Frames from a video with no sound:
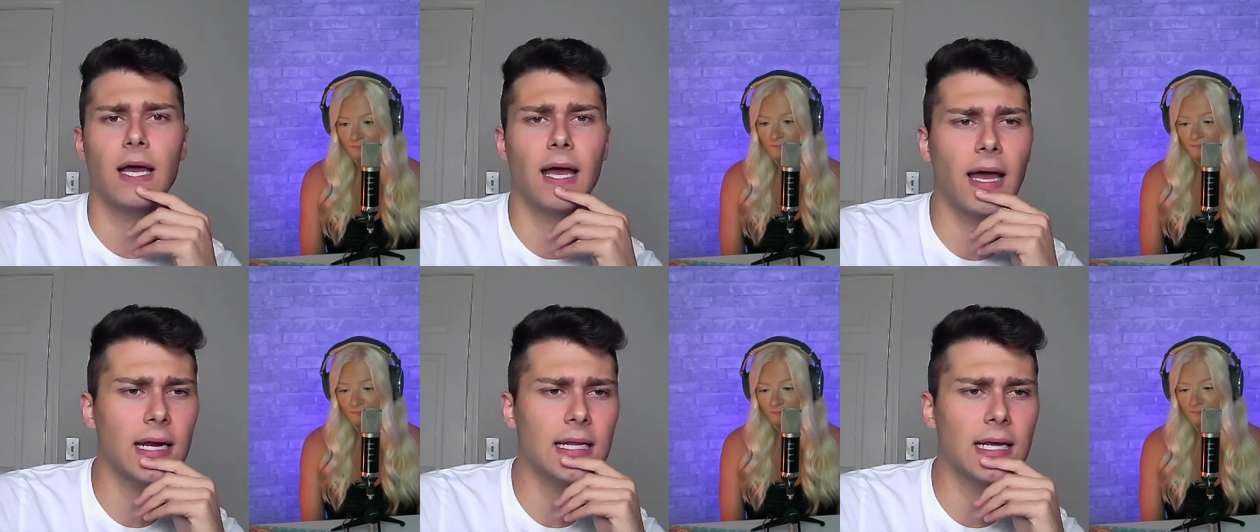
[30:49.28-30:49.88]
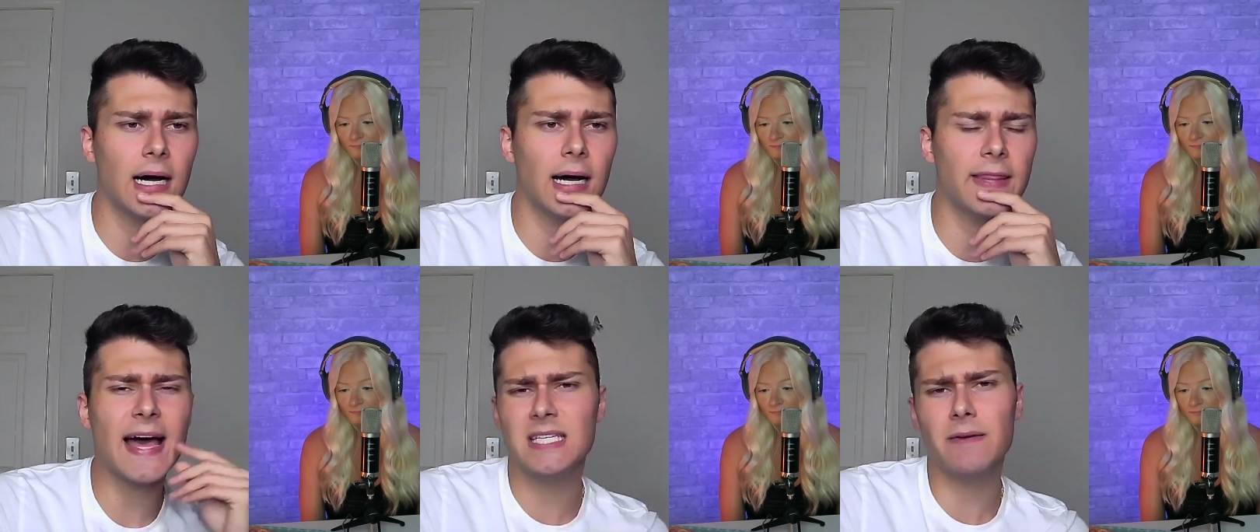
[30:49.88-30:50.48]
Speaker 1: And
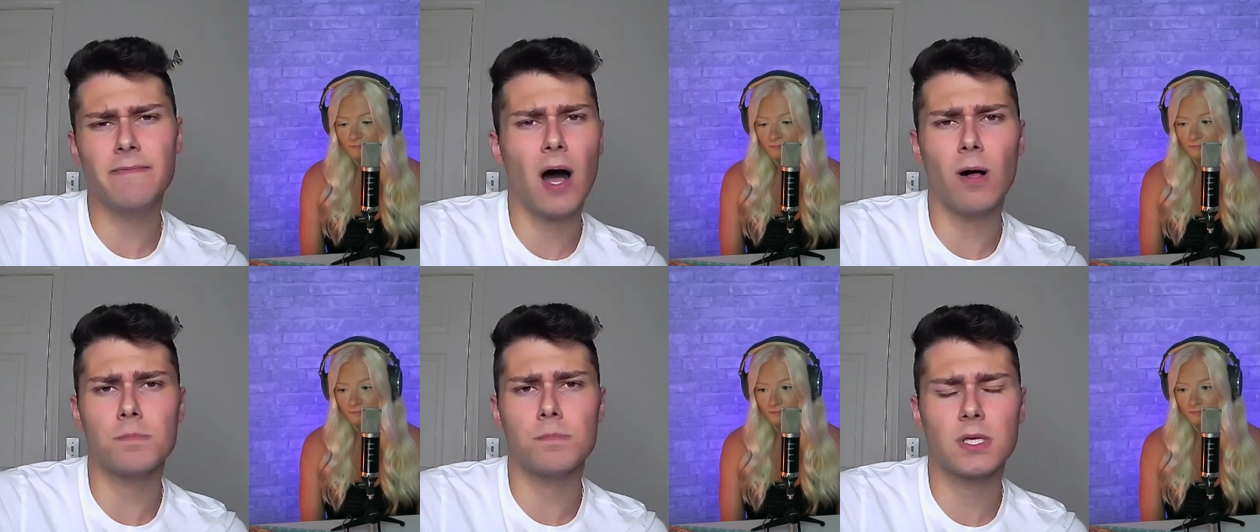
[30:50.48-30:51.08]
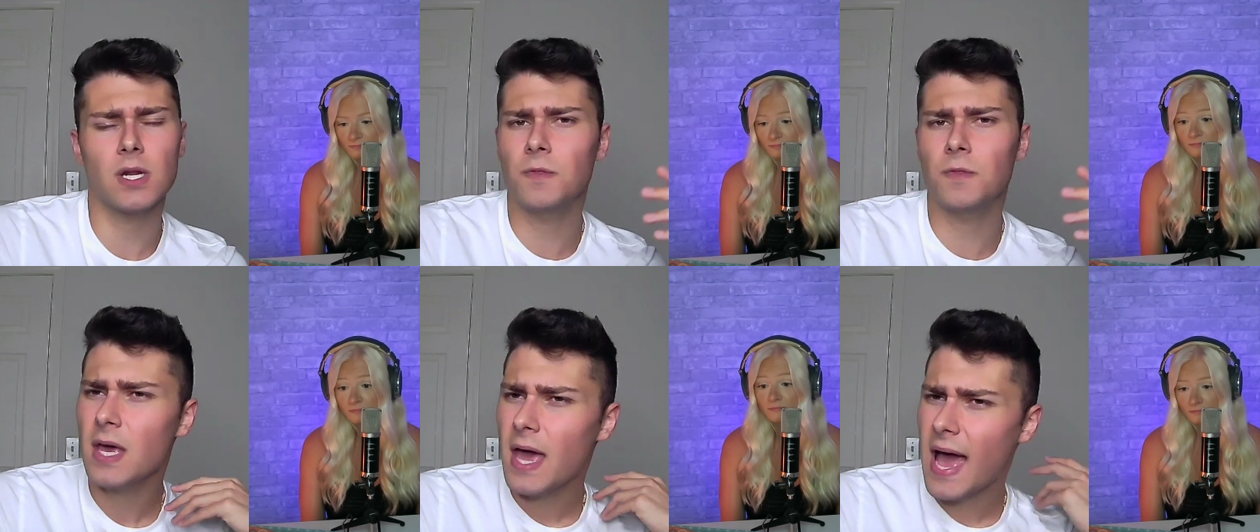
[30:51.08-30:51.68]
that stuff helps, you
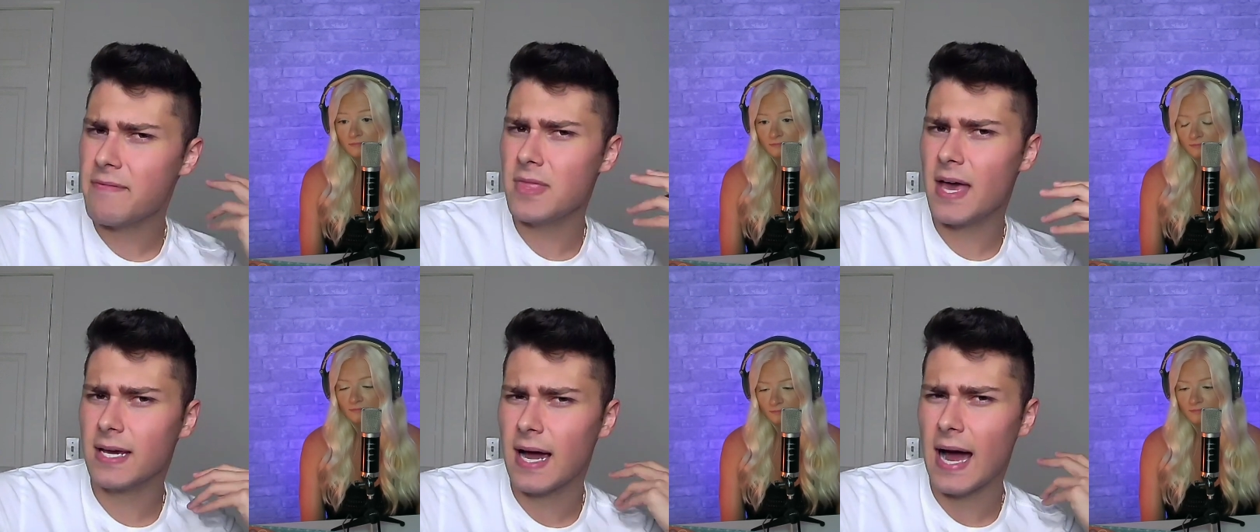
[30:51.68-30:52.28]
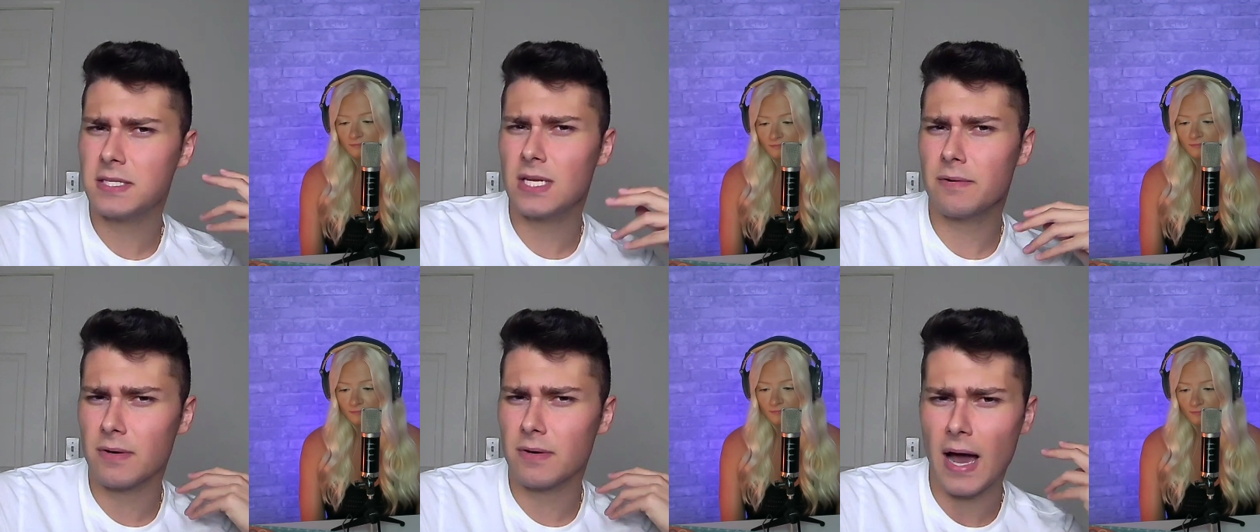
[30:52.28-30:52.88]
know, having that
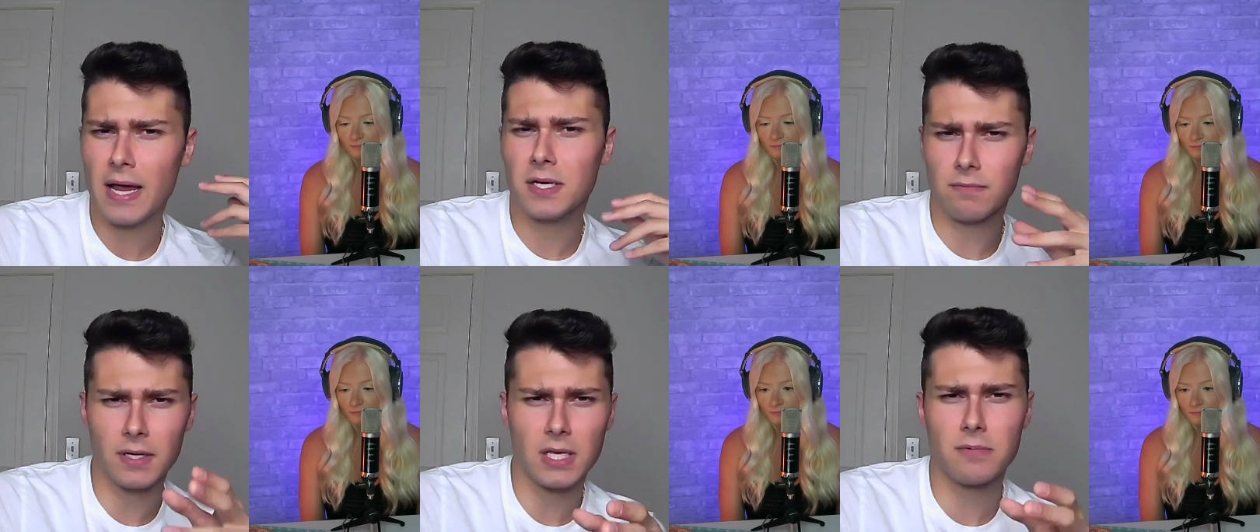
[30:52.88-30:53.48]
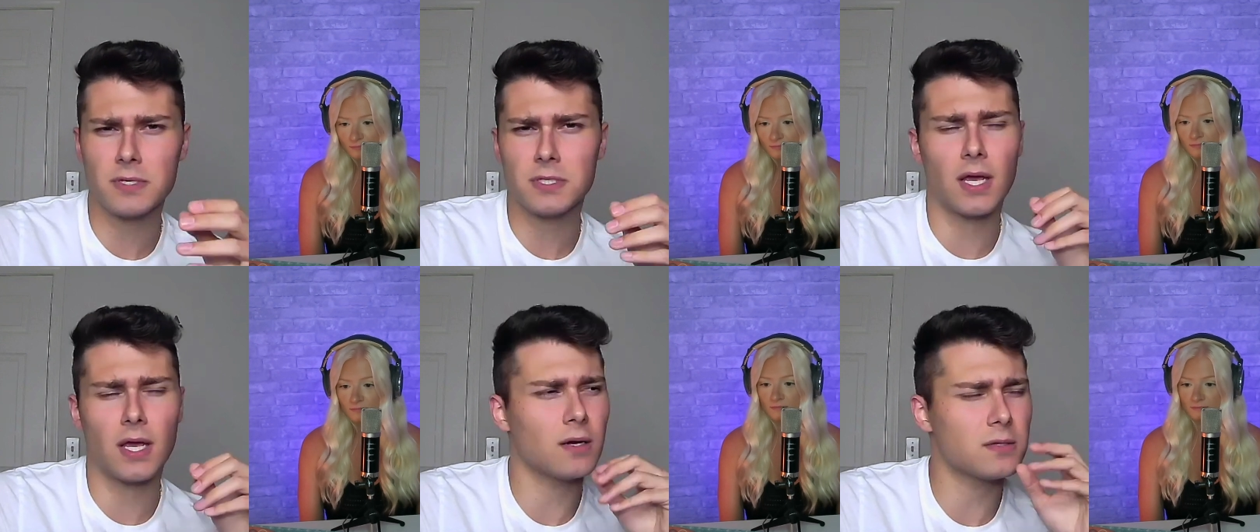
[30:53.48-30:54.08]
constant reminder of, like you were
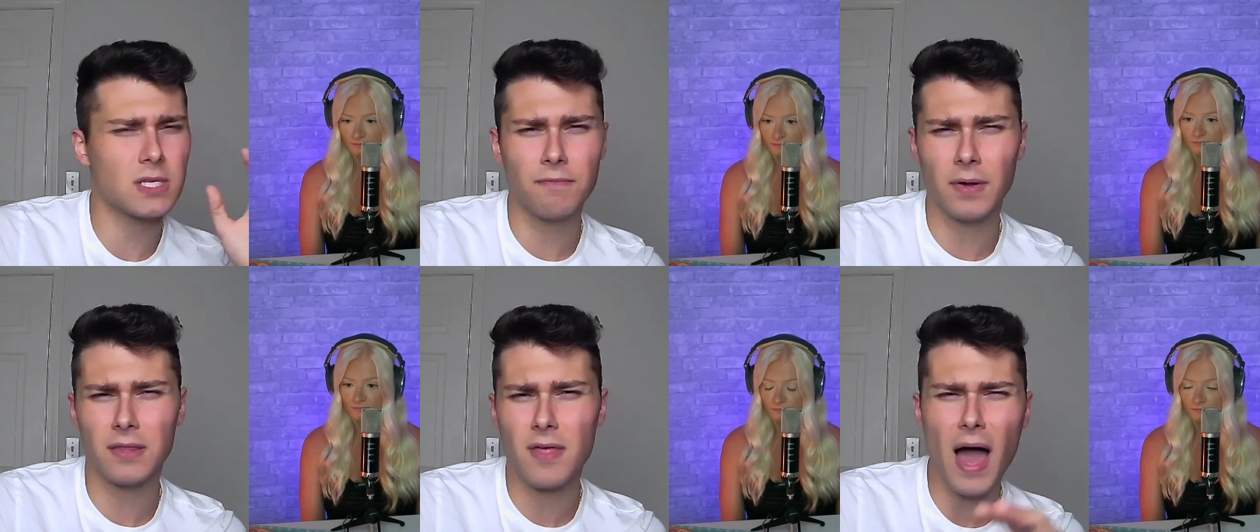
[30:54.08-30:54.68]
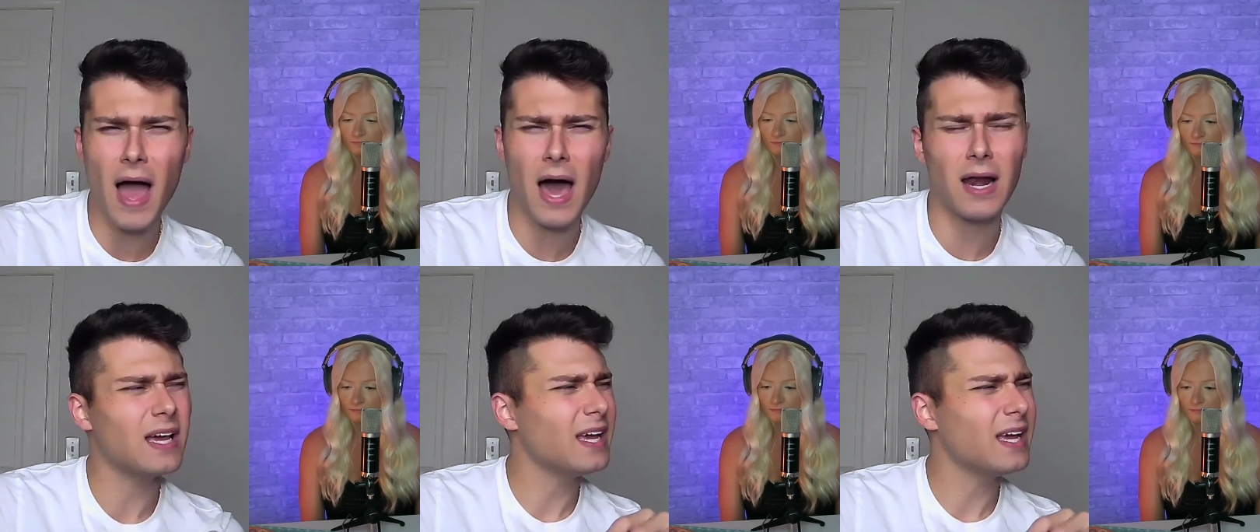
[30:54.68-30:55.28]
saying, you know, stuff like
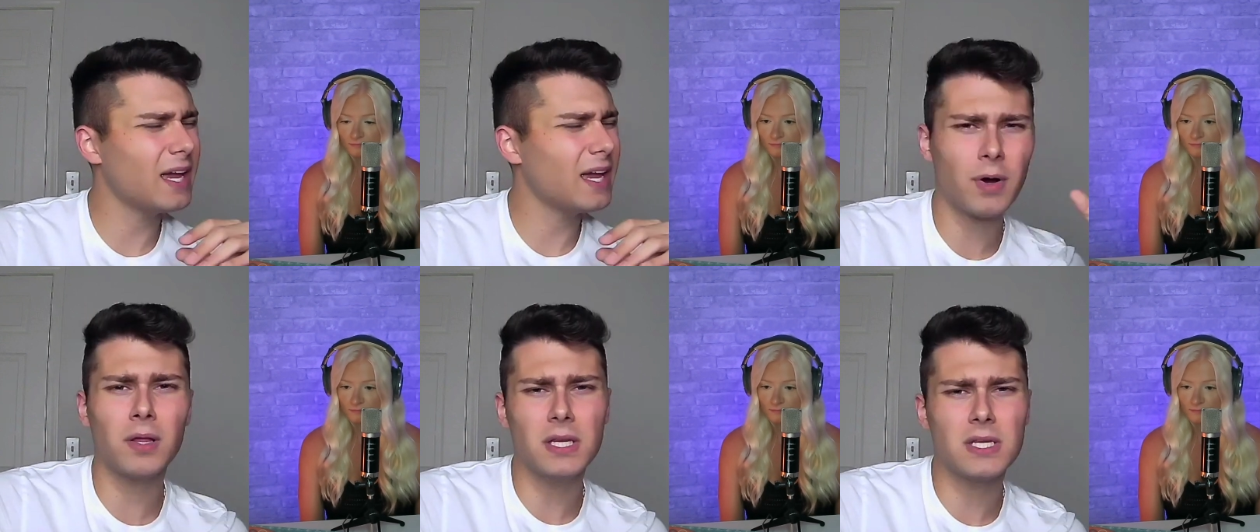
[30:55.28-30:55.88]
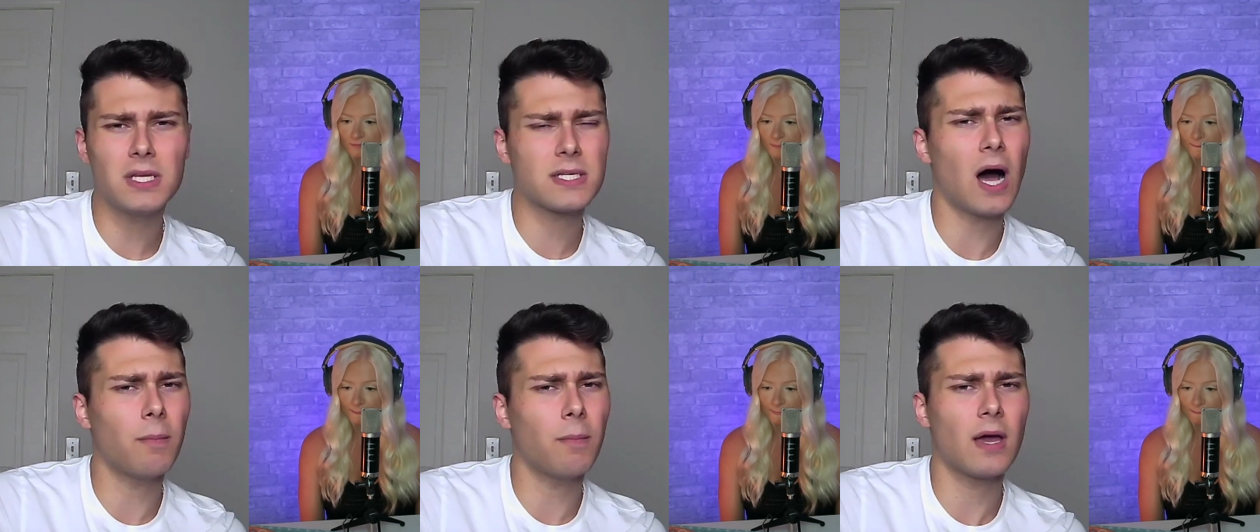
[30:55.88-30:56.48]
that, it really does
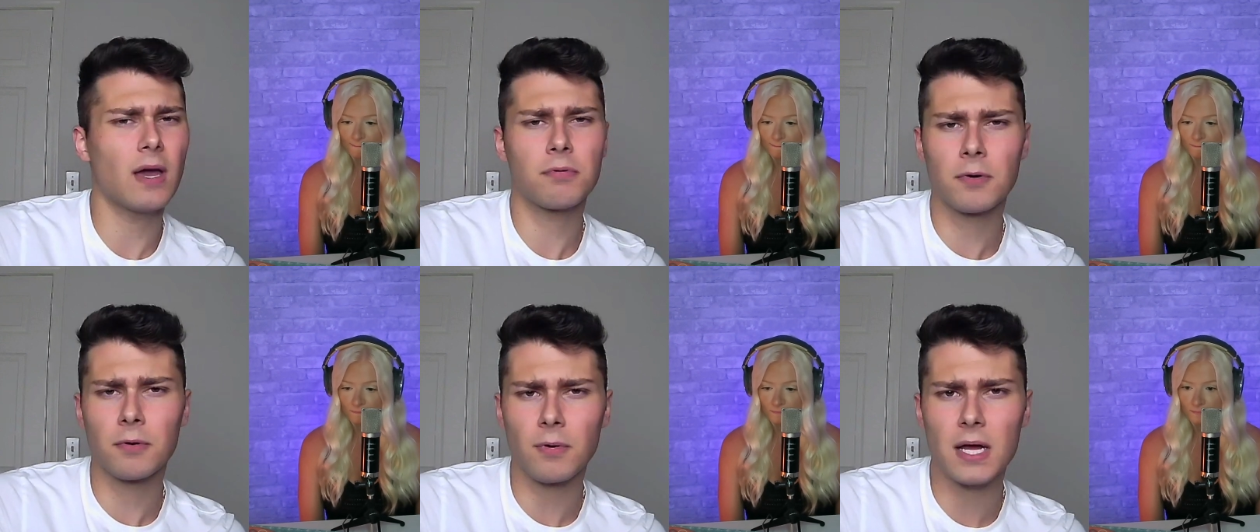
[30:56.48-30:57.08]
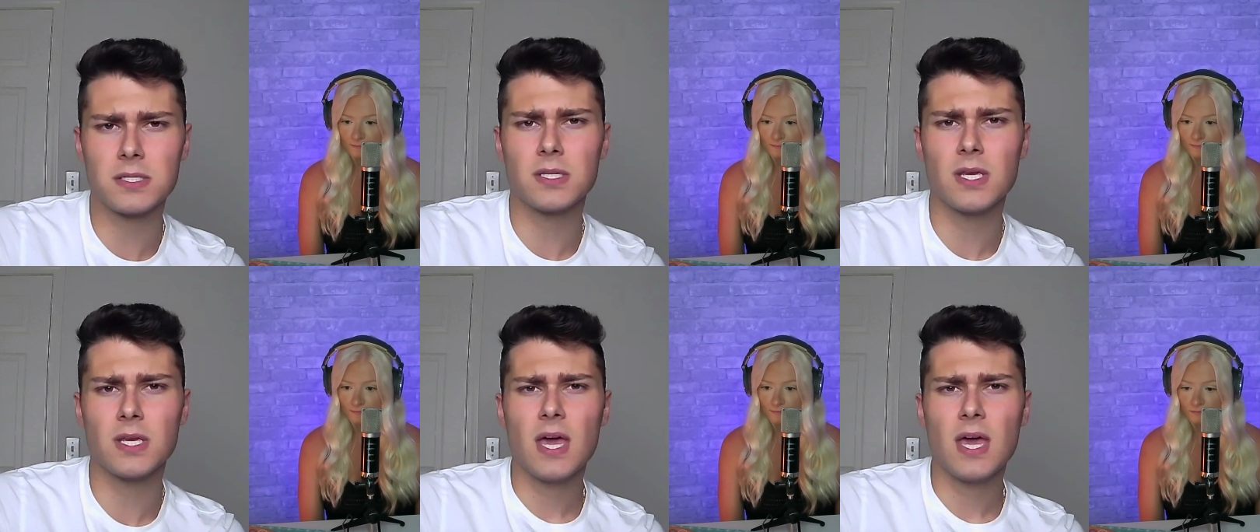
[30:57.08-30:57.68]
help you get through ruts.